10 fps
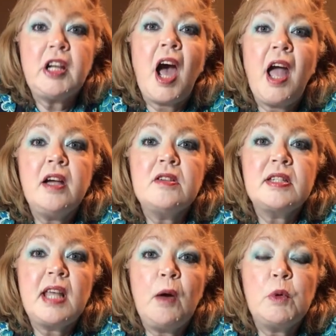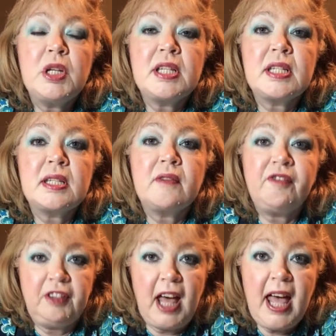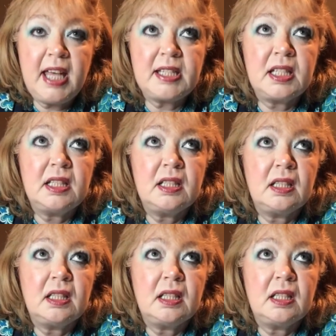tires that was flat,